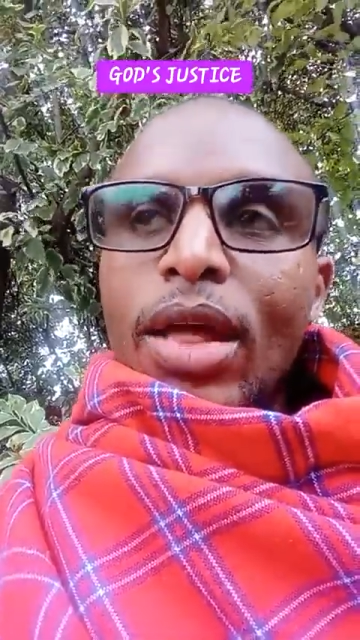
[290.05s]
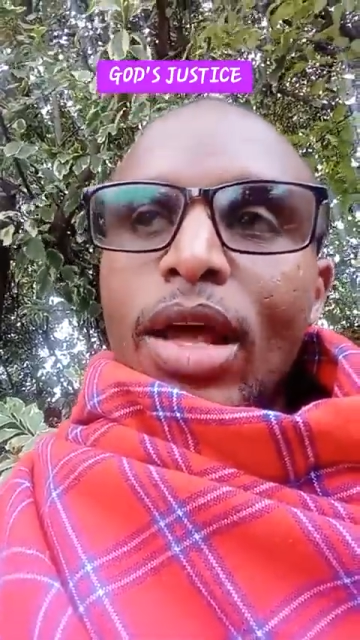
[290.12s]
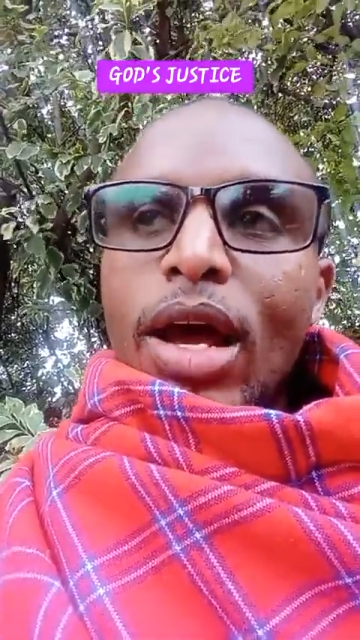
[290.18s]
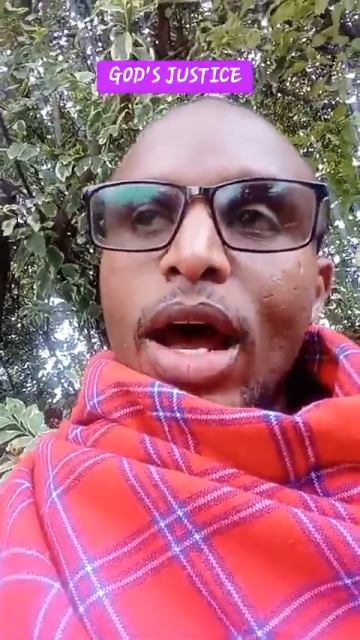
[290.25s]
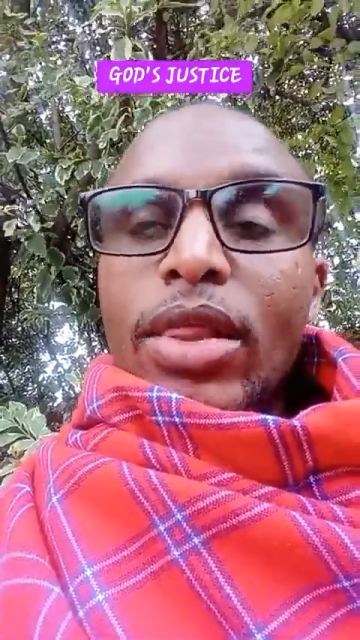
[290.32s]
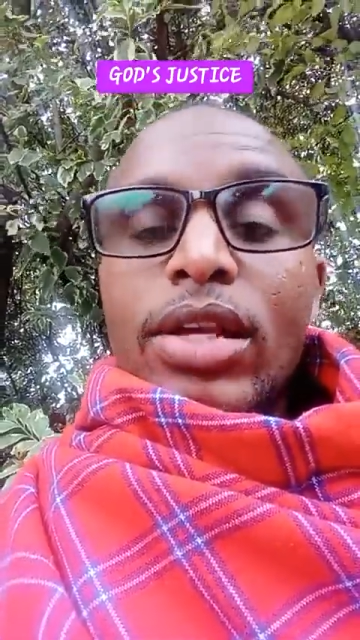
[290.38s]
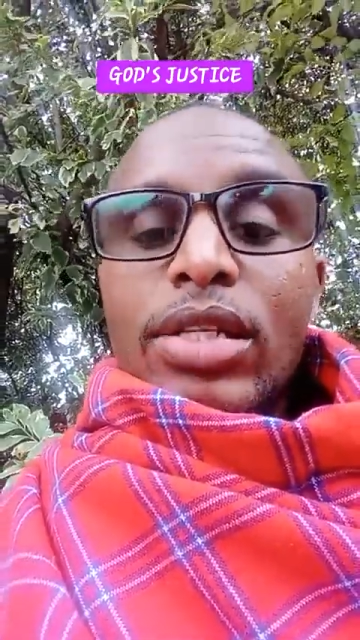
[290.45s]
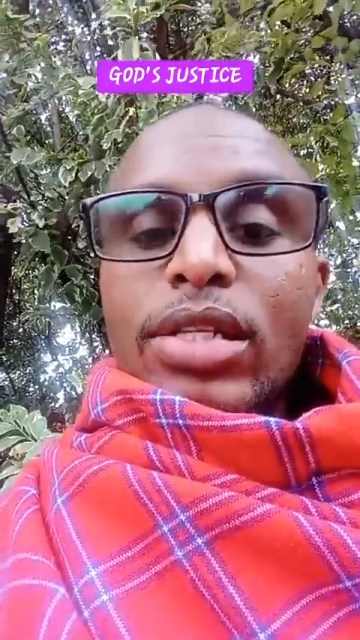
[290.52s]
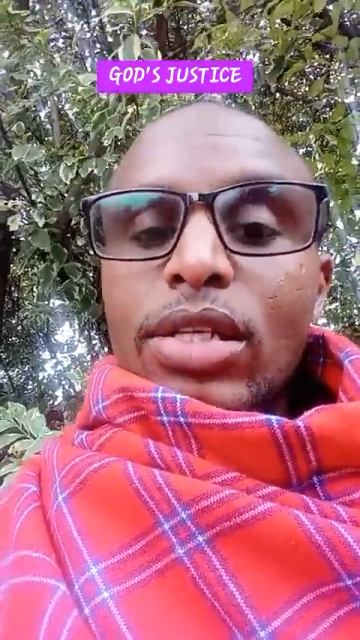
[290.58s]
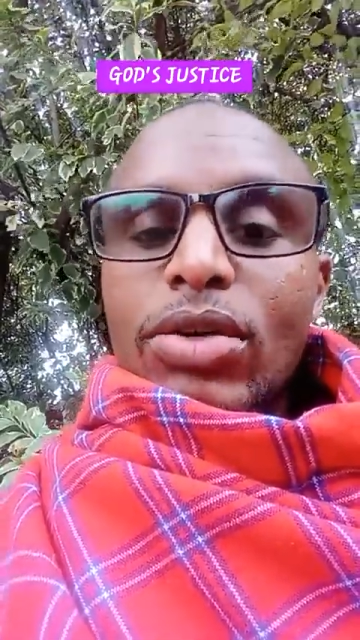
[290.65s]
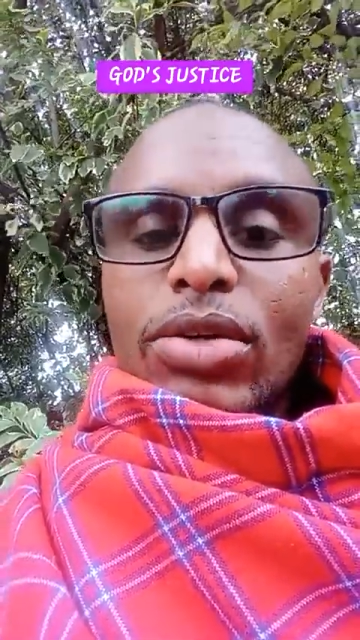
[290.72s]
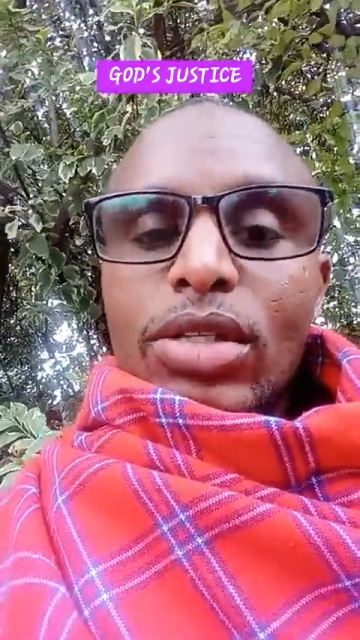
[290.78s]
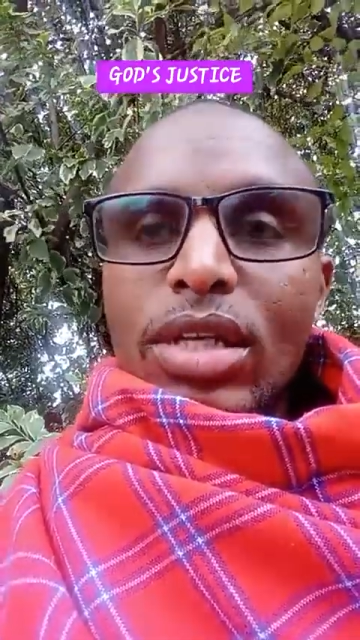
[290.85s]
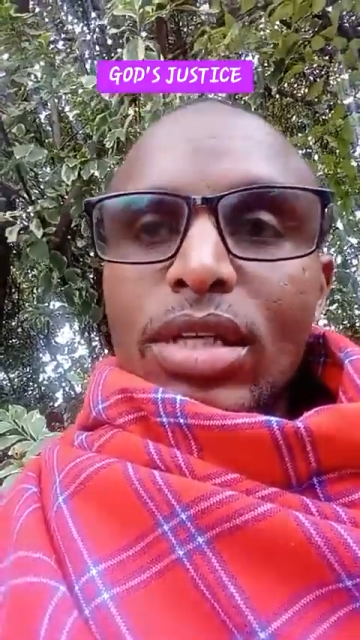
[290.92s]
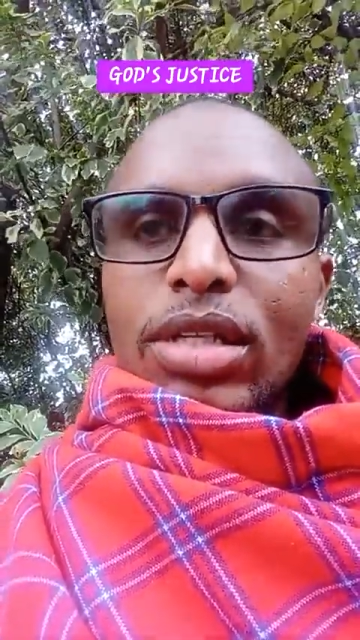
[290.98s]
And this
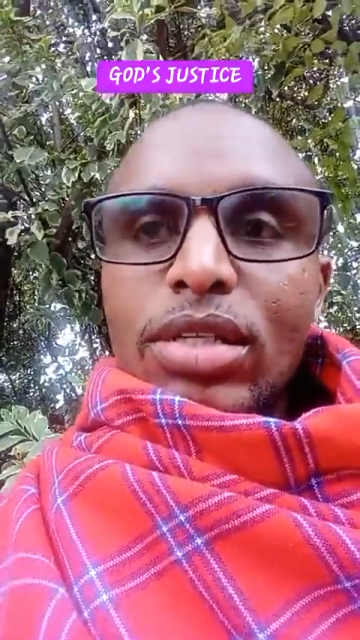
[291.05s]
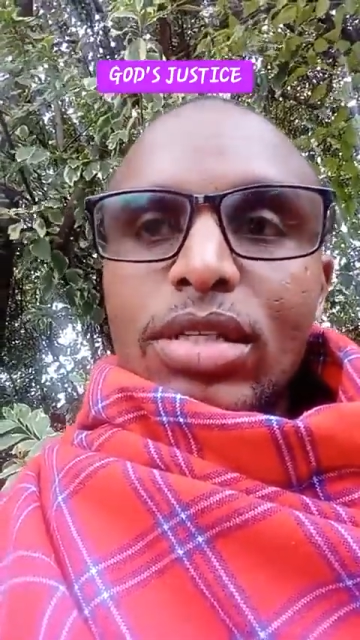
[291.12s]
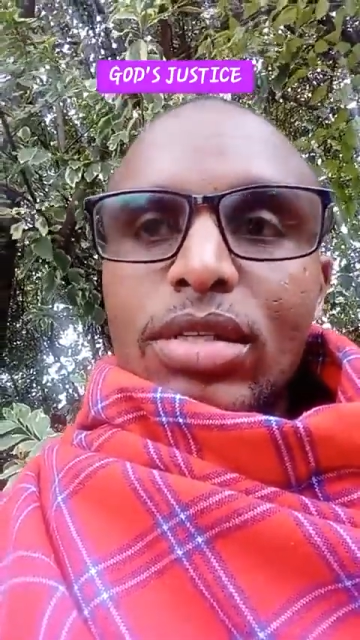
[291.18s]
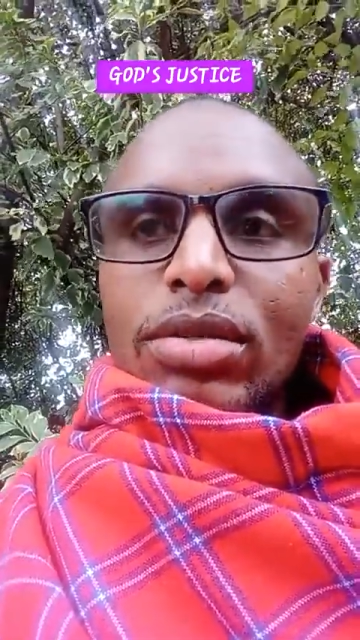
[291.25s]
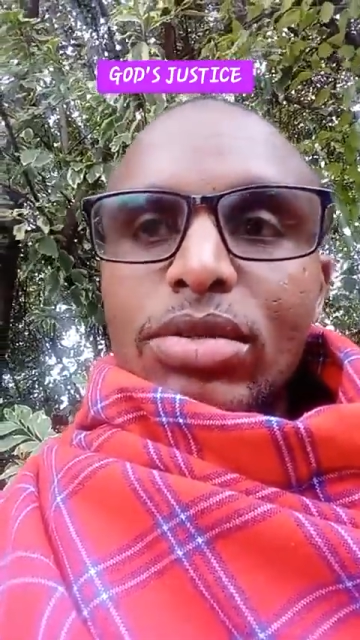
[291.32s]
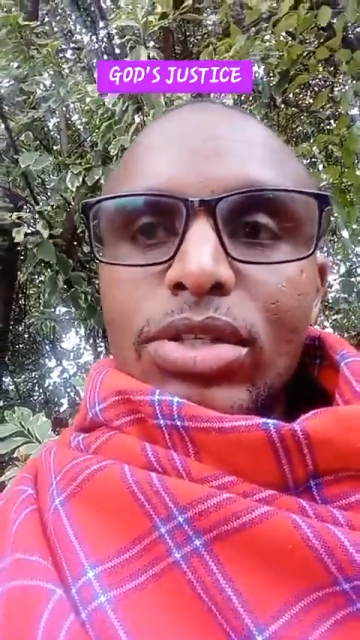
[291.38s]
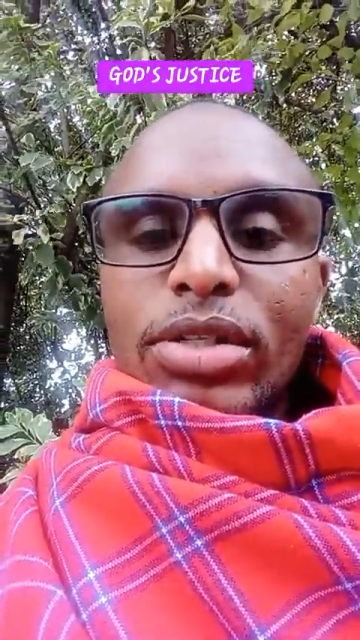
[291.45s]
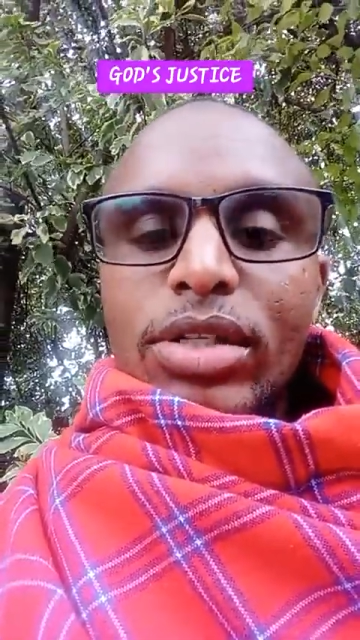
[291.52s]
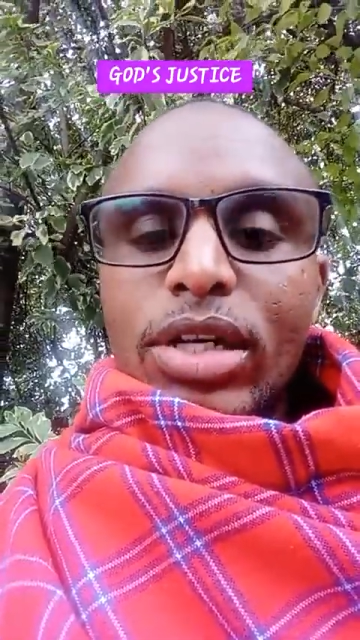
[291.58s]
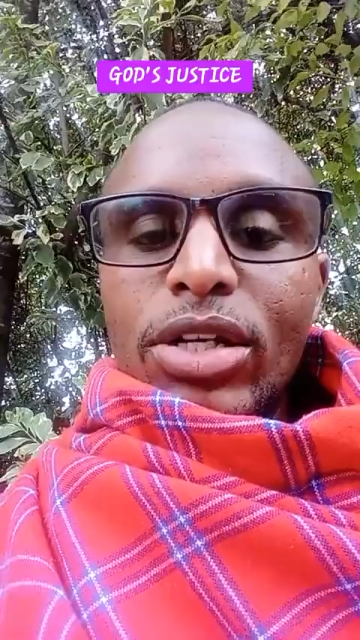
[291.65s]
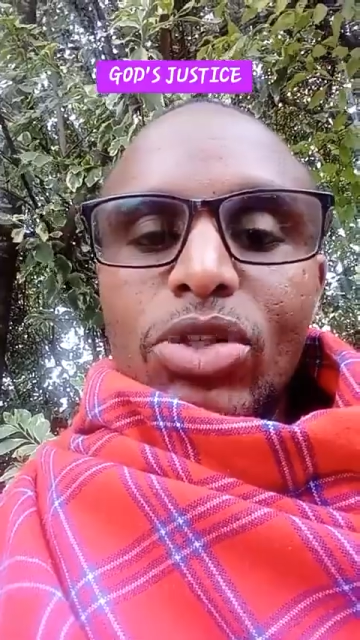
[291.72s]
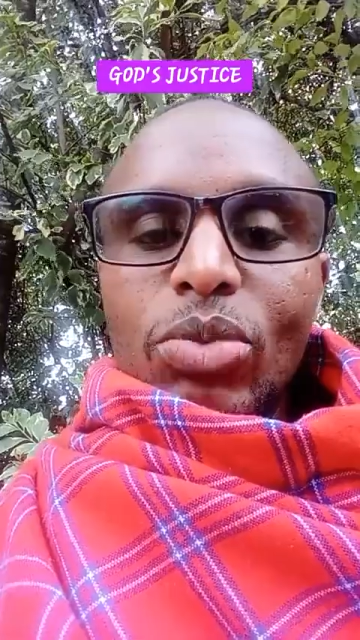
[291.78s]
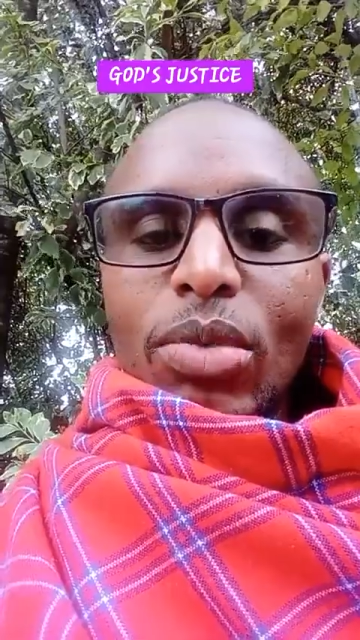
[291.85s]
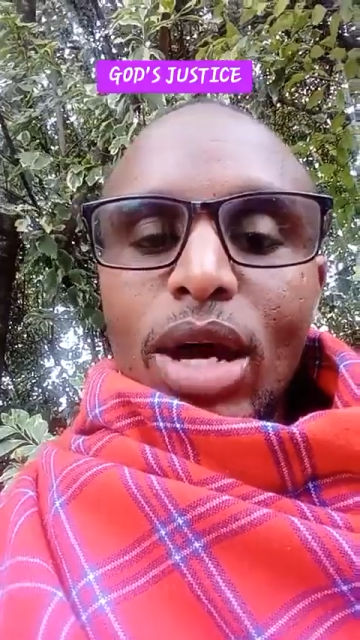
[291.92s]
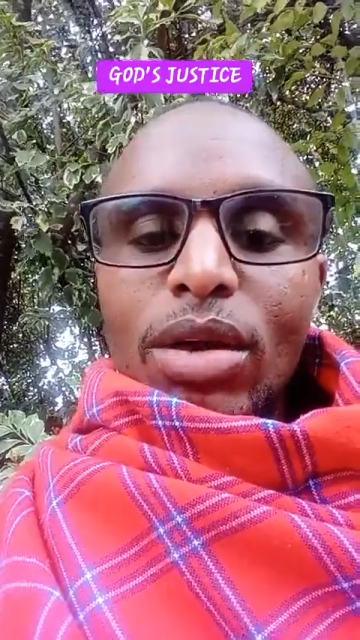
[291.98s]
innocent
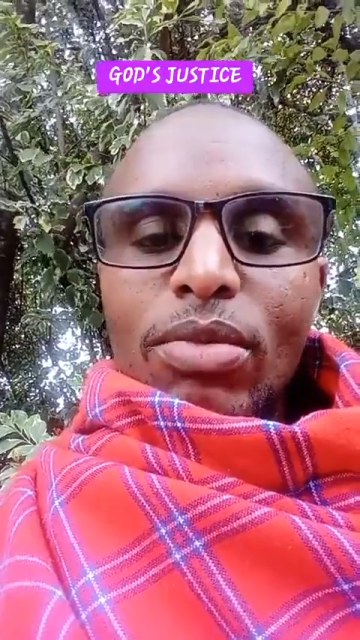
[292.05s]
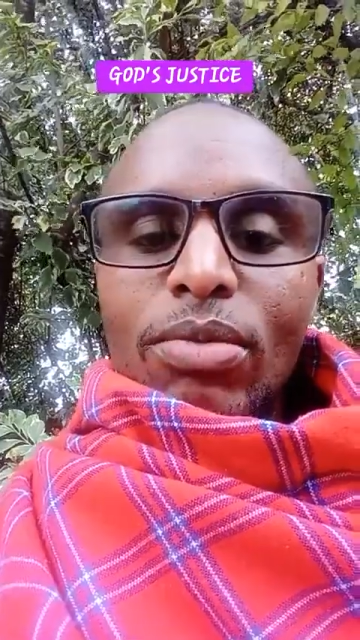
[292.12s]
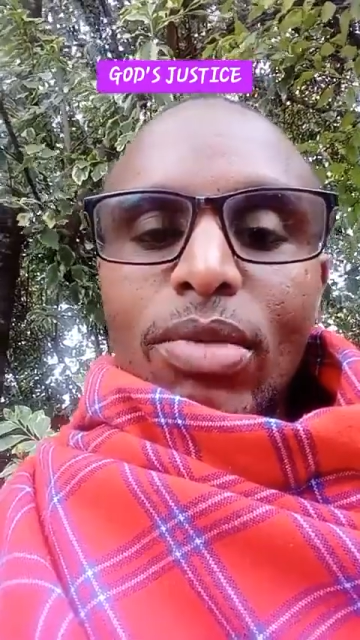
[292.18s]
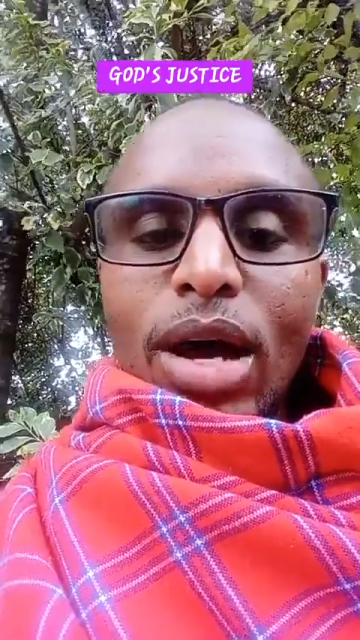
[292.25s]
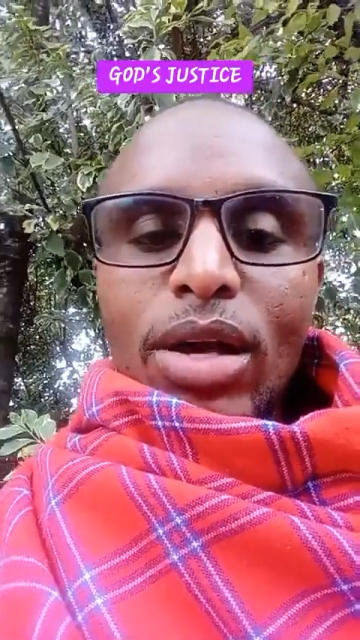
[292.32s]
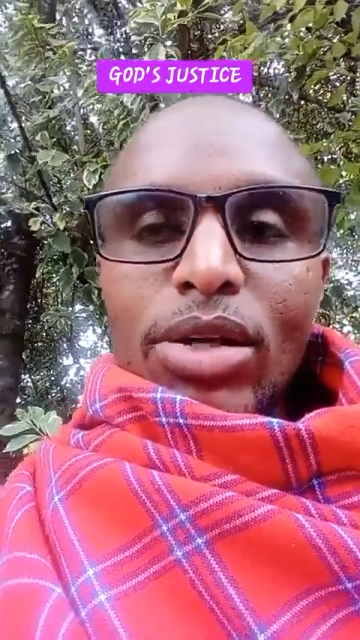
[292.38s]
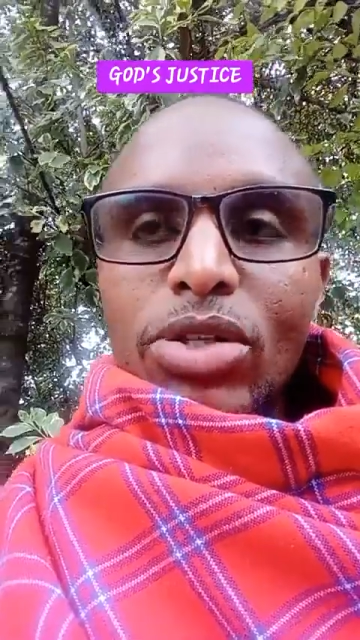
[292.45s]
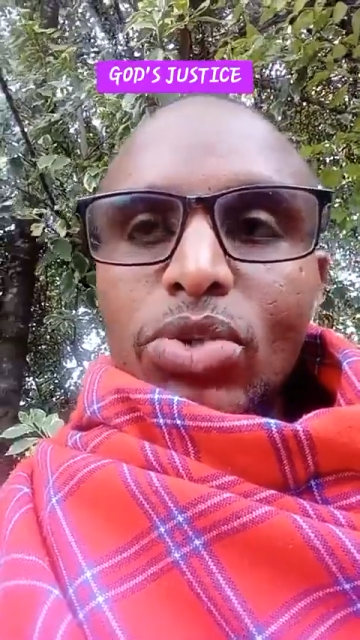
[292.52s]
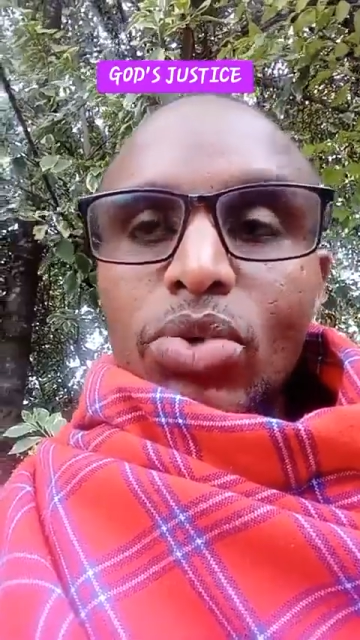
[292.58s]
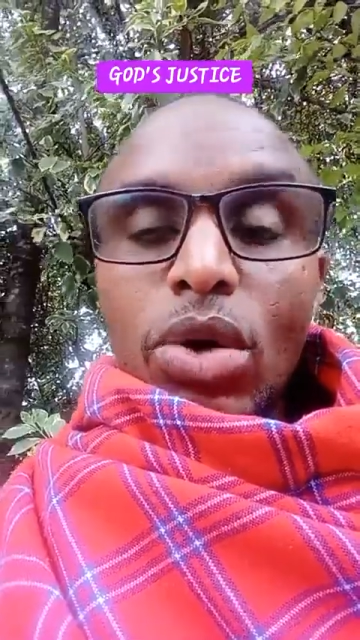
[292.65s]
gentleman marries you,